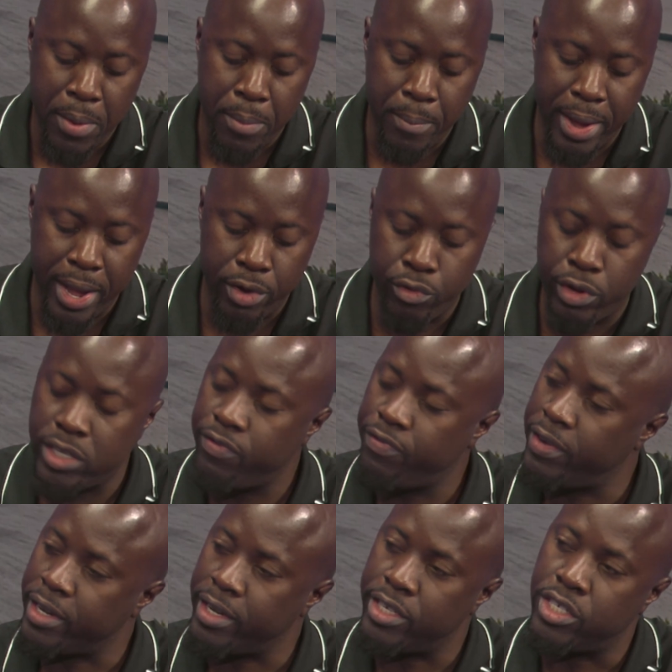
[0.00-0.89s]
Main
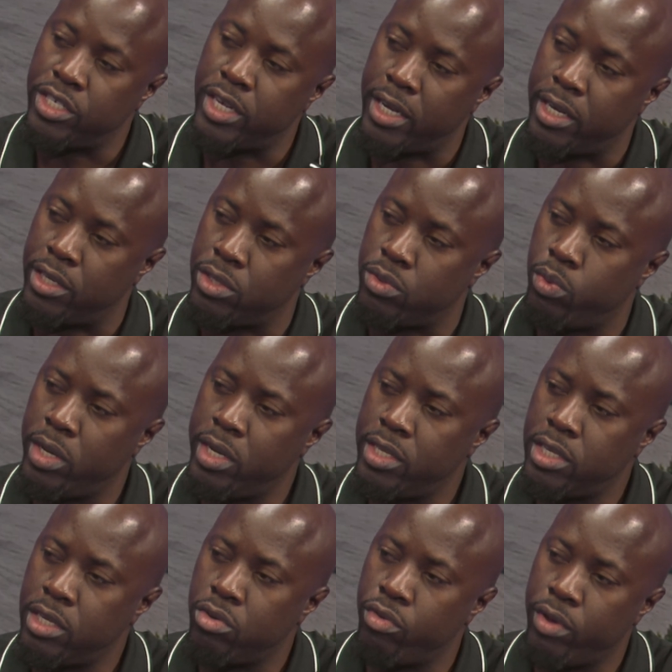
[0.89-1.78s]
Ridge Fitness Challenge.
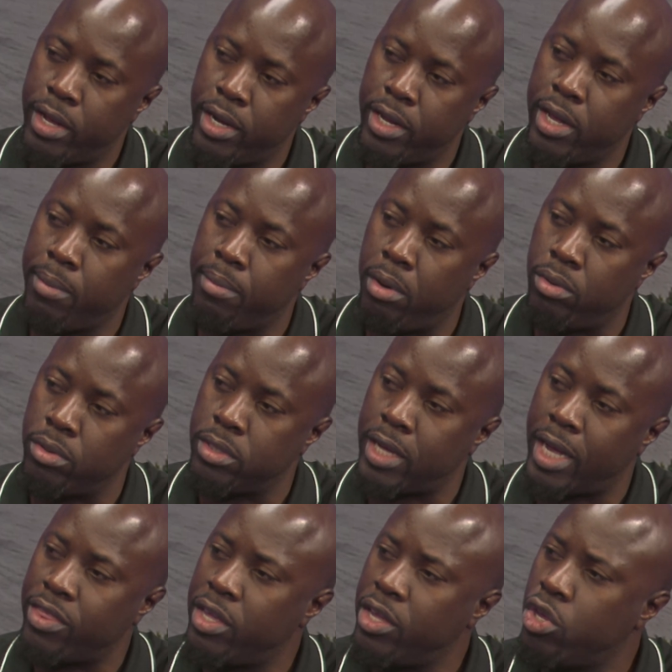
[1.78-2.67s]
What is it really
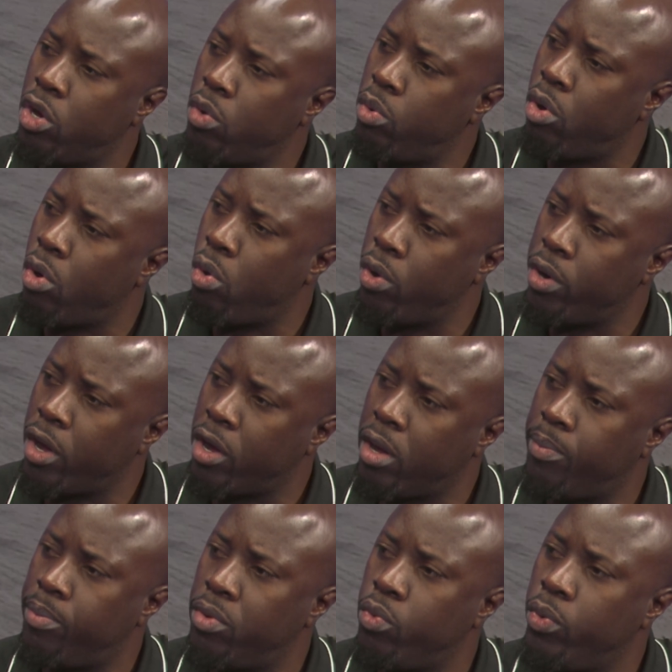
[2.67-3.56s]
about? I think you were on a couple